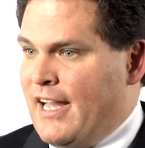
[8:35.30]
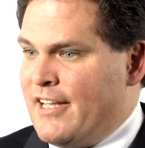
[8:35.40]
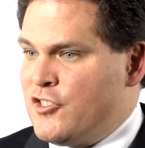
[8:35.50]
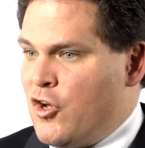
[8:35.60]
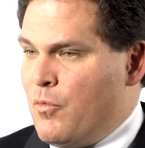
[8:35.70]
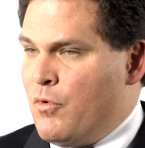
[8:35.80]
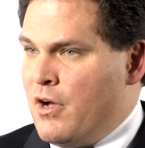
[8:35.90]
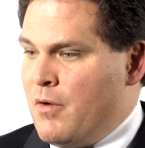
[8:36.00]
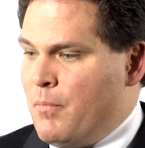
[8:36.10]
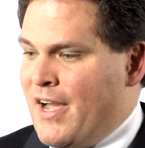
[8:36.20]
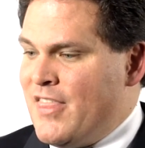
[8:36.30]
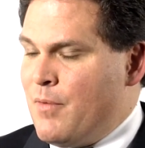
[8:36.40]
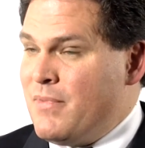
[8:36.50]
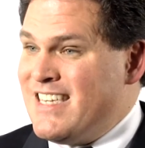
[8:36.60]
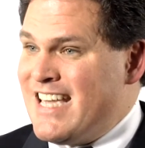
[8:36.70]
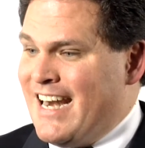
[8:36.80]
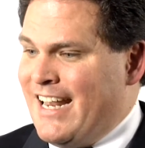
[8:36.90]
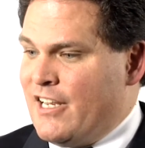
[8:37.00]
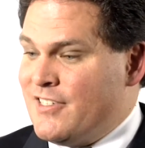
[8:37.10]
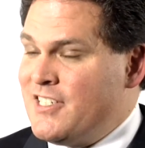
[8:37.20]
And so by them
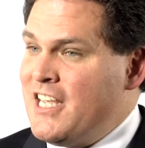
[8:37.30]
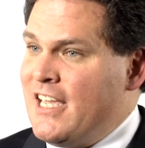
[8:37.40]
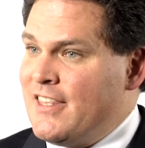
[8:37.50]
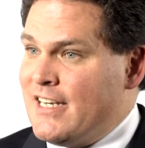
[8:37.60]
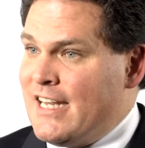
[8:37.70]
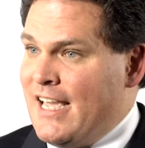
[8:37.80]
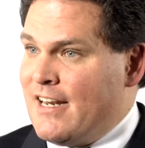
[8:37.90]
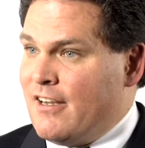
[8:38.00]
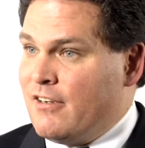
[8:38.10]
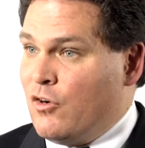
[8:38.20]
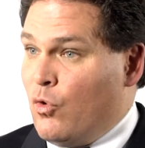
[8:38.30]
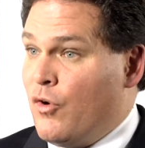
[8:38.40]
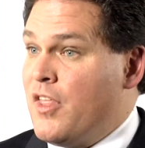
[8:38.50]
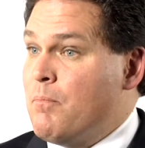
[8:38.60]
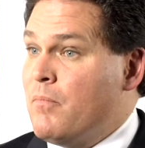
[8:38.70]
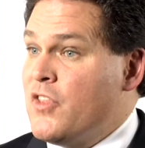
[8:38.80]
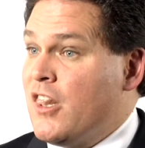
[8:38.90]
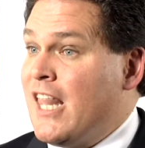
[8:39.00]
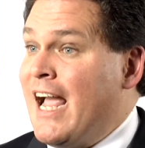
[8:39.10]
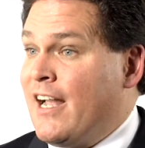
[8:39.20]
getting and seeing the data, or the
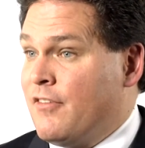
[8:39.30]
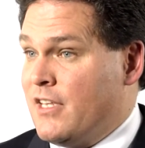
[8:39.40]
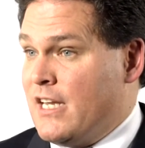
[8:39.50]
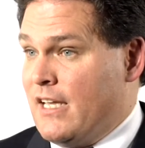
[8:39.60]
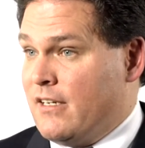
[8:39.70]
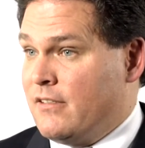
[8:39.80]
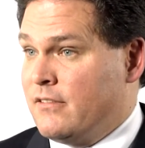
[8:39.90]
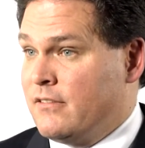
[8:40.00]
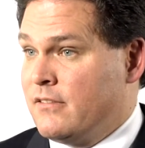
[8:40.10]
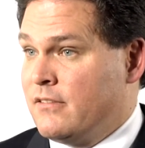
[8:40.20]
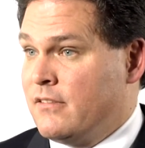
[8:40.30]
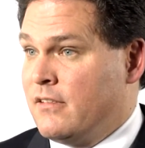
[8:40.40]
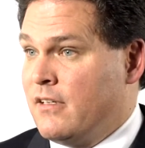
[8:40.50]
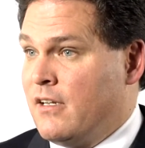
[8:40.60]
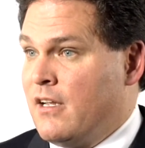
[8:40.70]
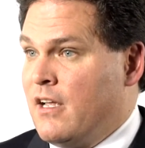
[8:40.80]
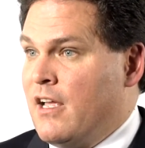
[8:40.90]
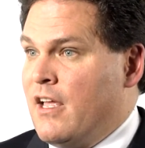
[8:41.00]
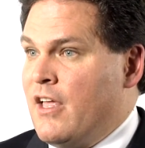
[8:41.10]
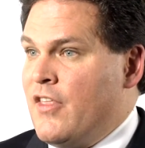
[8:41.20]
lack of the data,
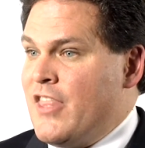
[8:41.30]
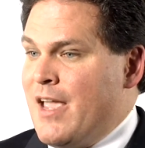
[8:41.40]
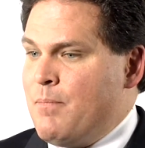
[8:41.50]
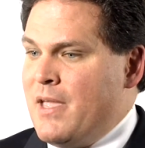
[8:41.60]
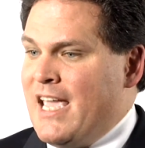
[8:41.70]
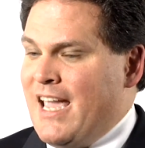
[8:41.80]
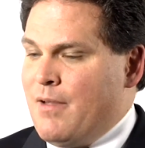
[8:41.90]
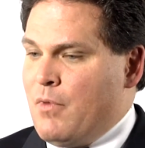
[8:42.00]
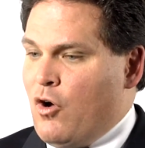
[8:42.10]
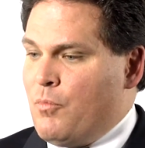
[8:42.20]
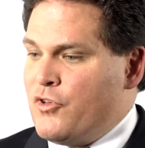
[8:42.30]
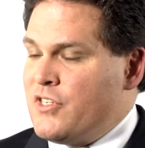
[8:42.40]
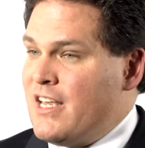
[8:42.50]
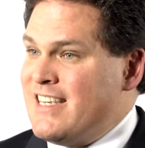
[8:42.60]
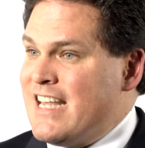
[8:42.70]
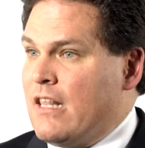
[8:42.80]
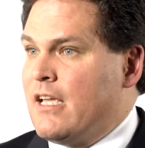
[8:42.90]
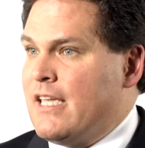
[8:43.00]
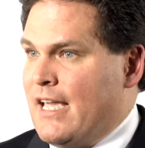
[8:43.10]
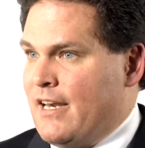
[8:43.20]
they became almost
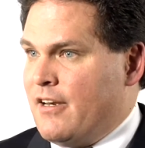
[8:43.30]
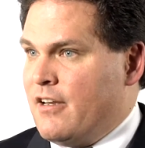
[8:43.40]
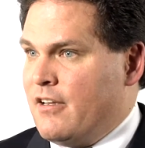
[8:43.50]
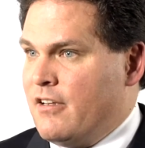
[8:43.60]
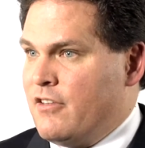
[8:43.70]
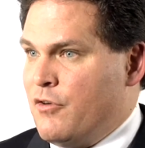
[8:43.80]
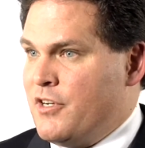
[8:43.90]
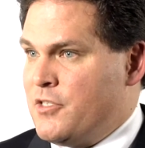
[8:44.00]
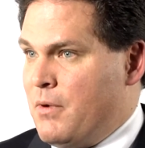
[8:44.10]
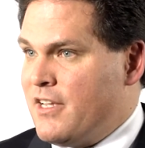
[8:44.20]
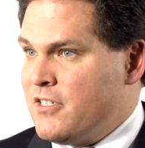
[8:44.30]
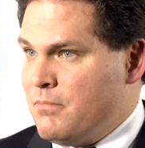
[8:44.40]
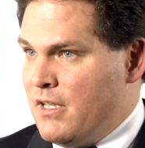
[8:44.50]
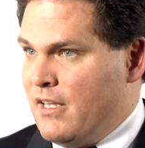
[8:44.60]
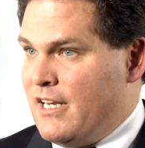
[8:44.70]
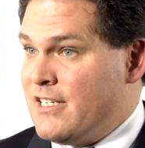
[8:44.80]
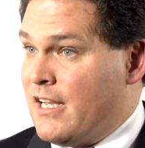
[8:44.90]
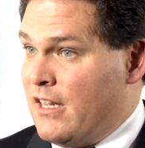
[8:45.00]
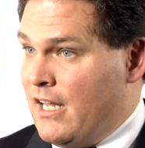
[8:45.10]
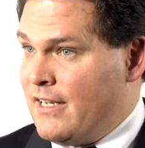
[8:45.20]
delegated the responsibility to
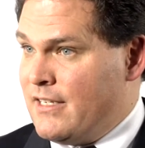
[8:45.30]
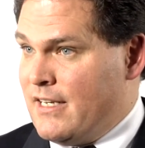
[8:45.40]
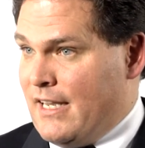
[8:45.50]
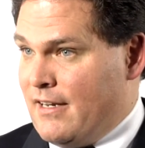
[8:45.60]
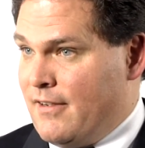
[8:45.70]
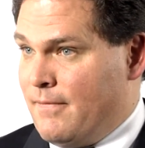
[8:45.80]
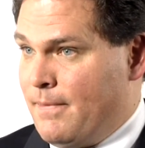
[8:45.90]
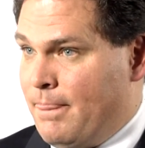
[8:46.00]
collect the data.